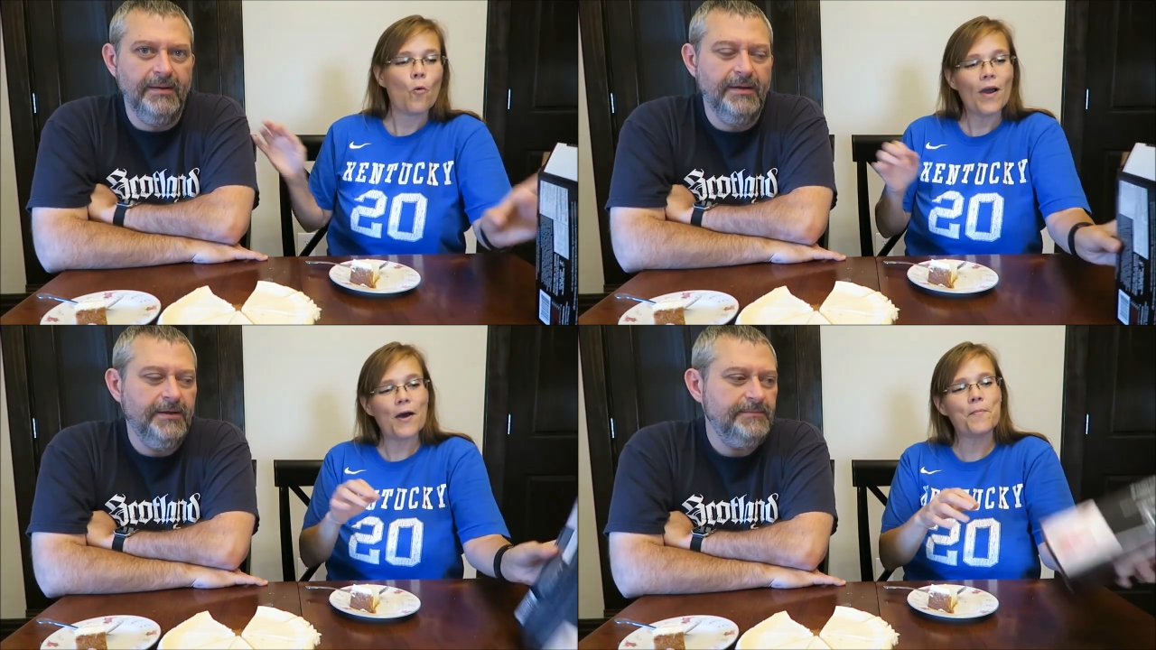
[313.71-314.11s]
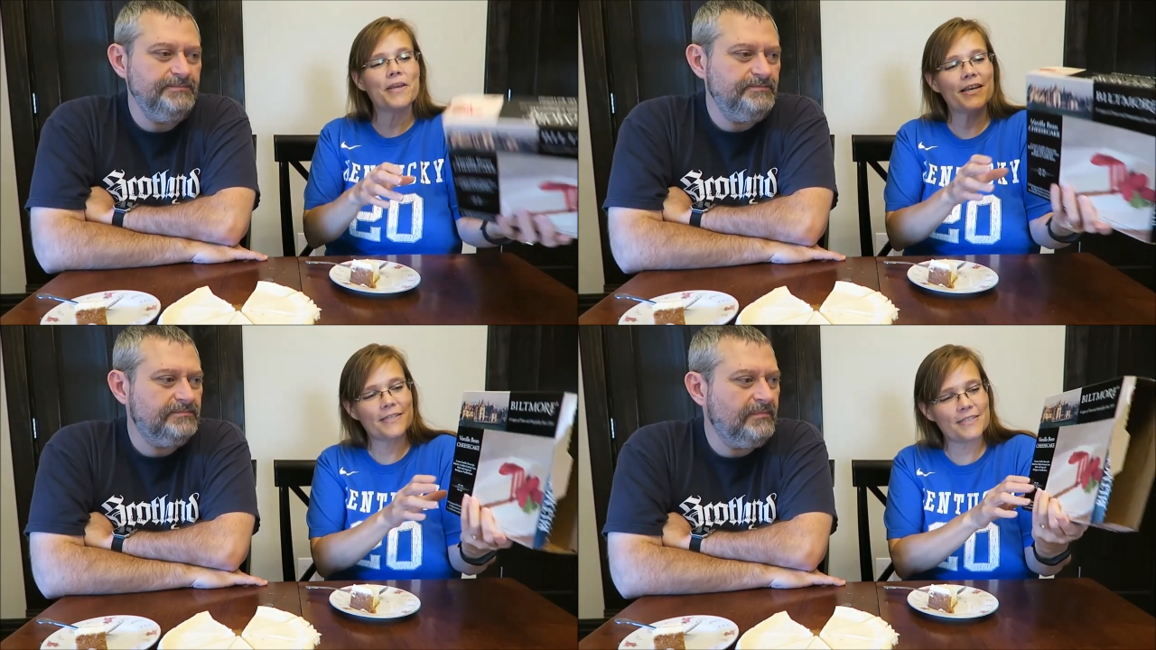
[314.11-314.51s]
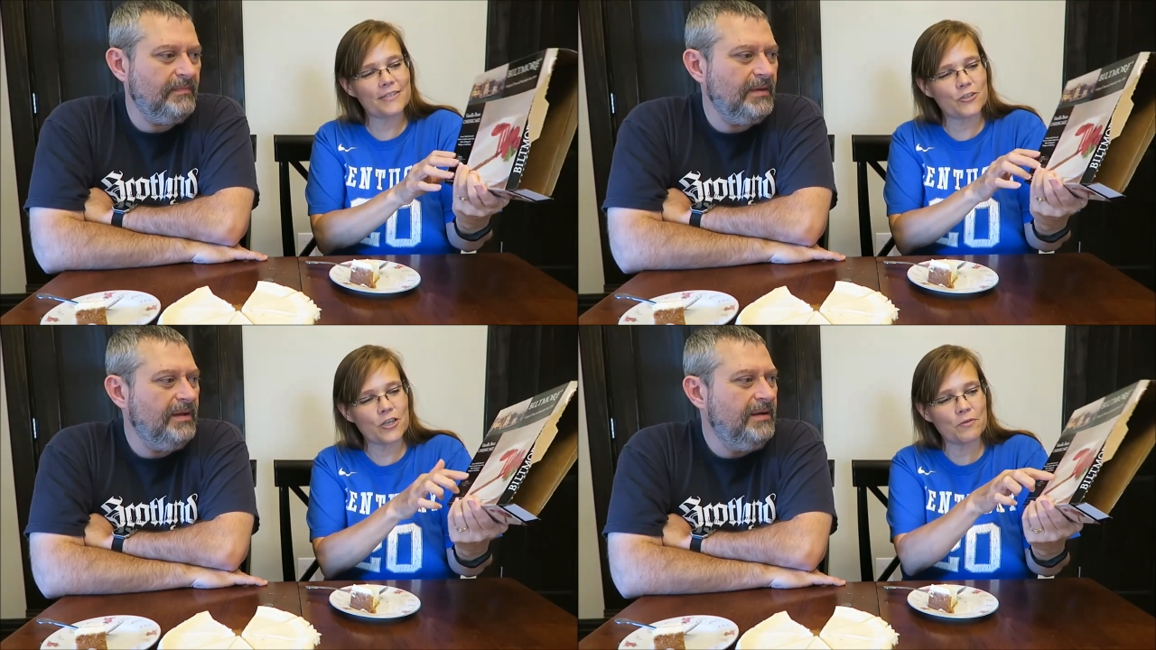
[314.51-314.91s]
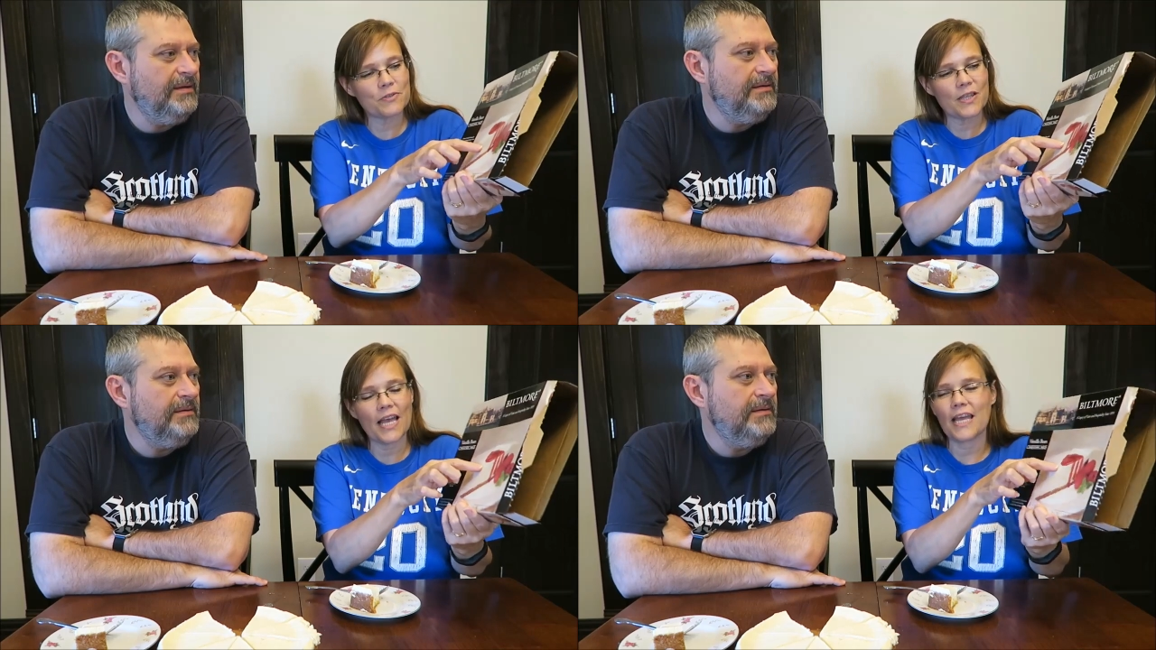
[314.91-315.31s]
Speaker 1: Well, because it
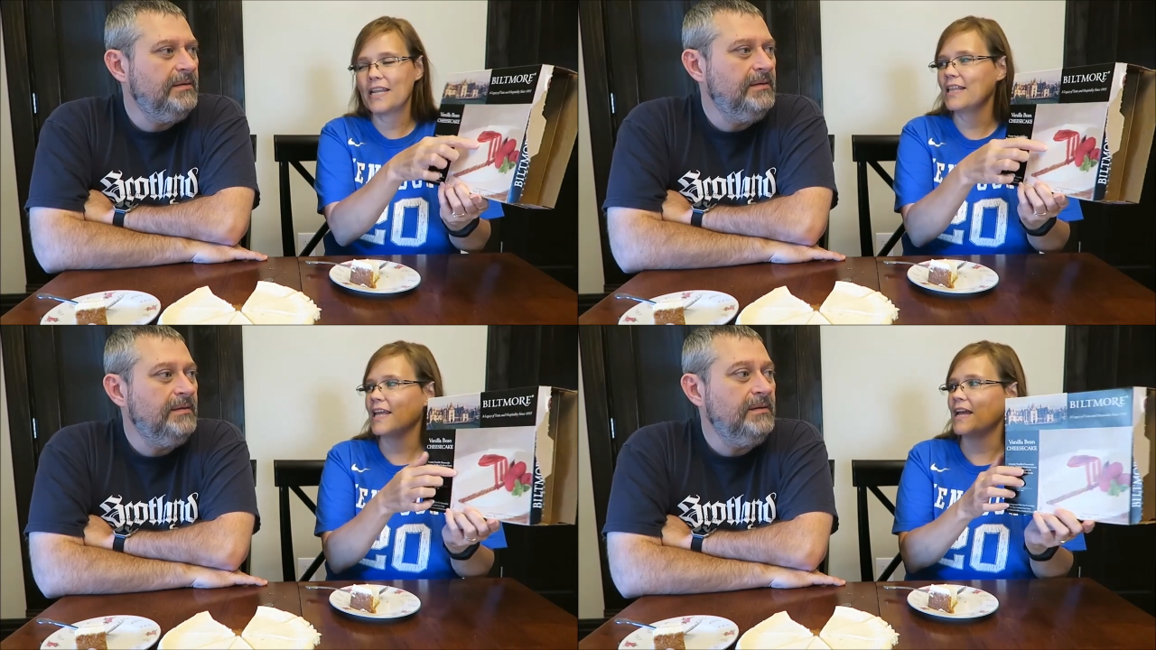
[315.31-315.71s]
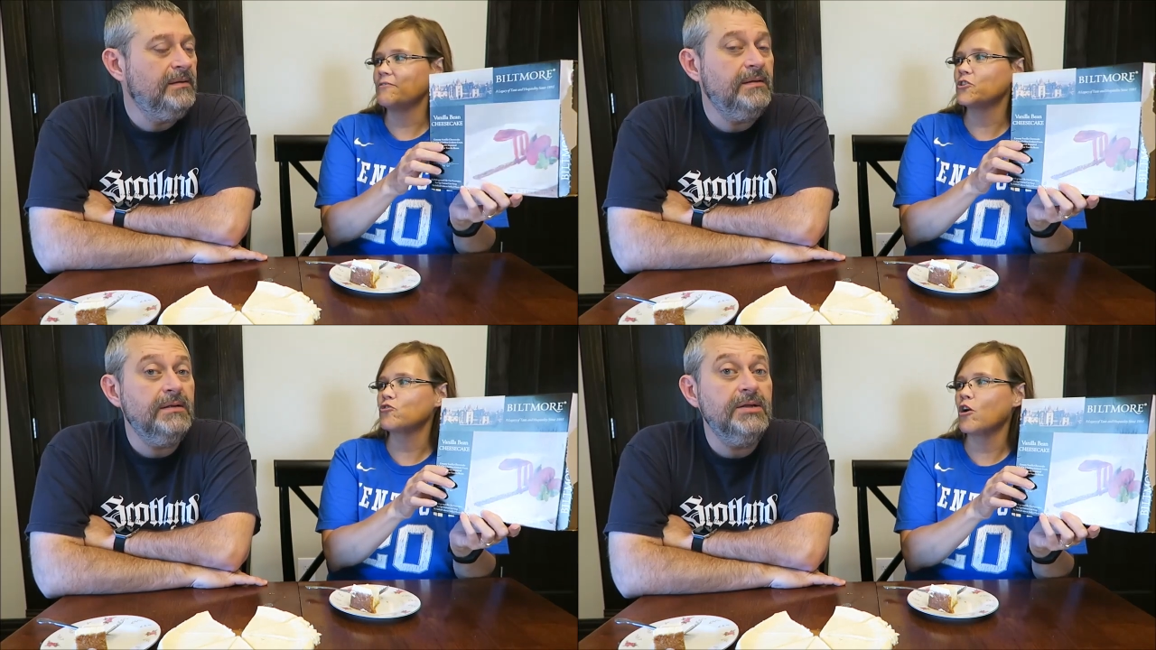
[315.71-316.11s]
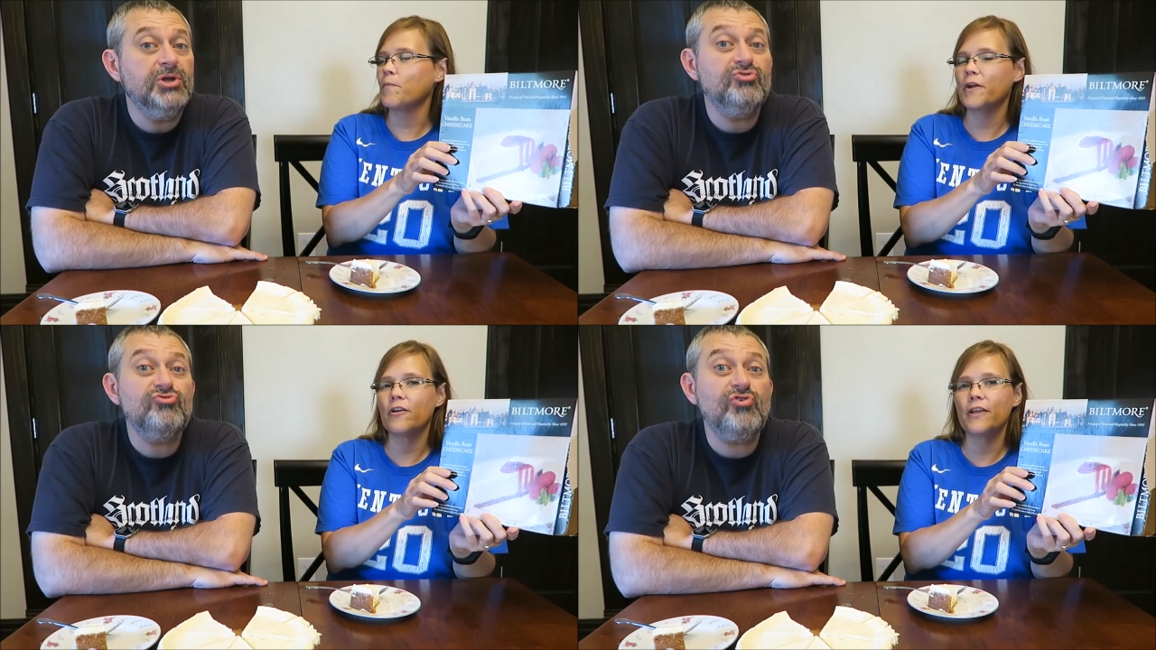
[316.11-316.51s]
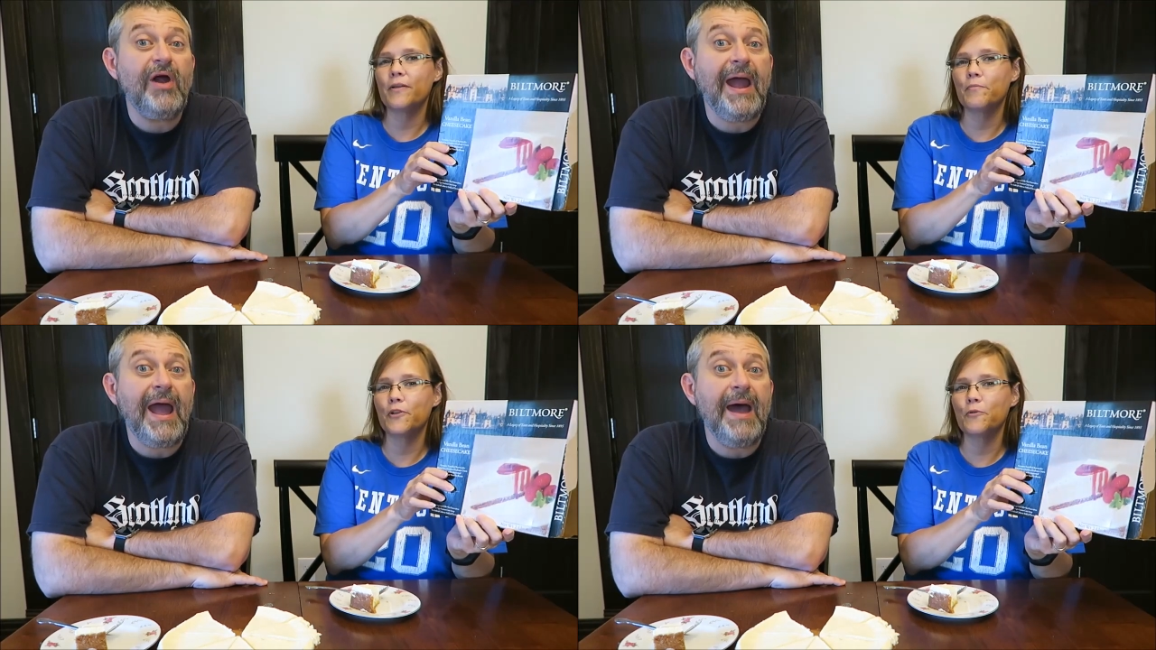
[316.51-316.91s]
shows that and they have strawberry
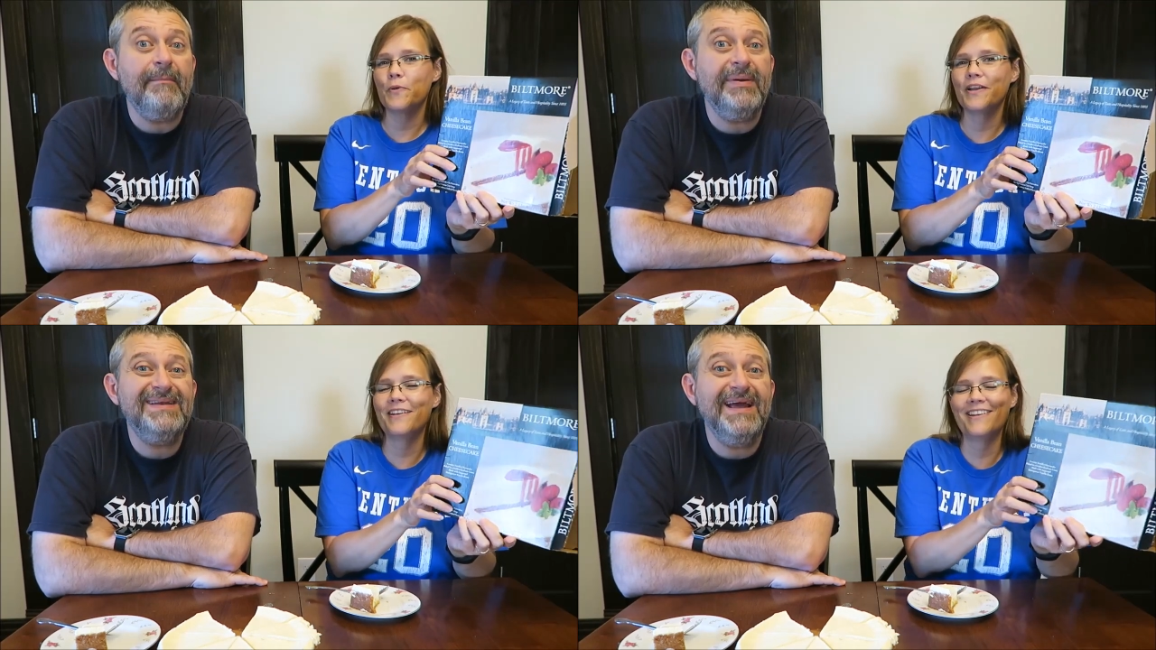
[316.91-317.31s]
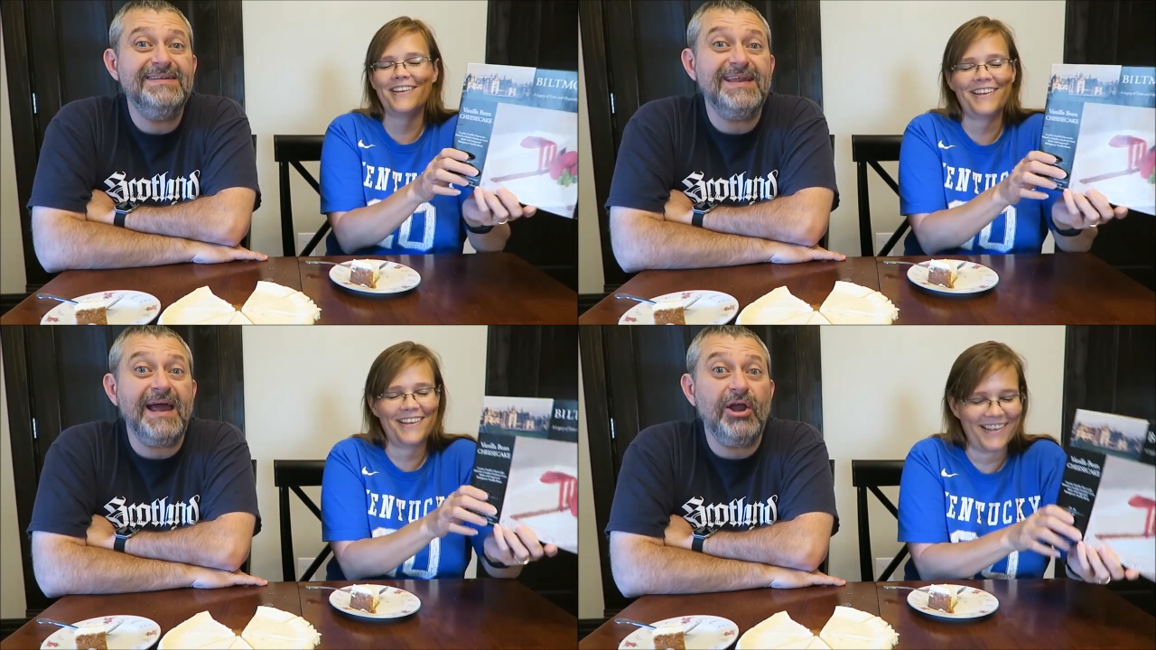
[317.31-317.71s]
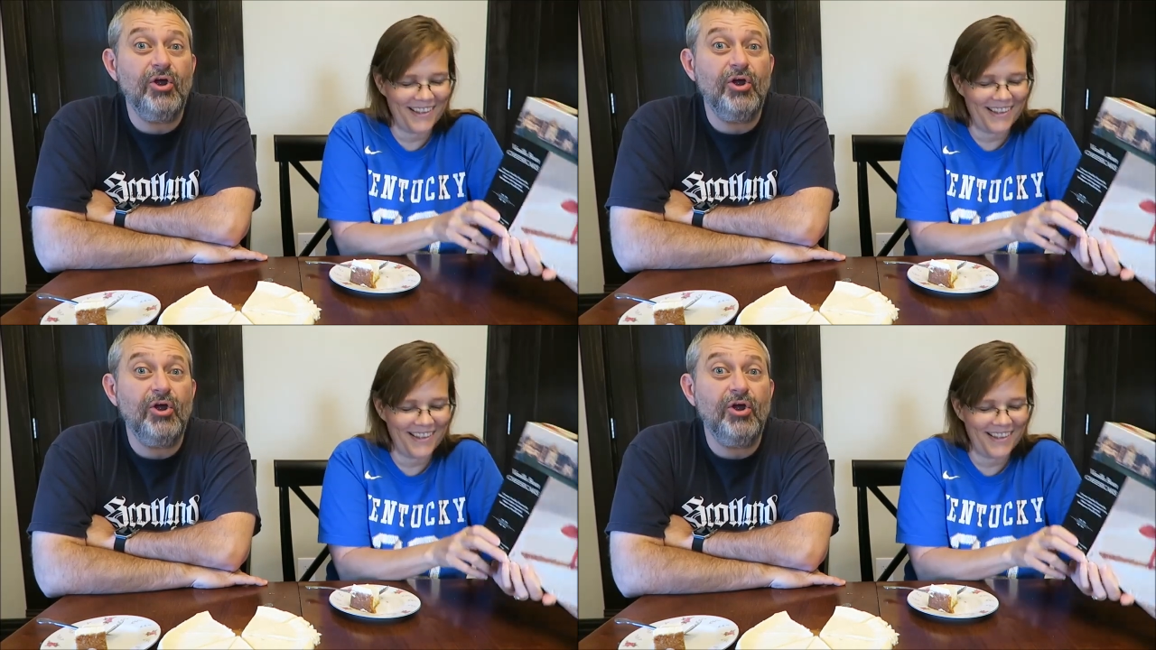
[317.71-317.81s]
and blueberry. It tastes like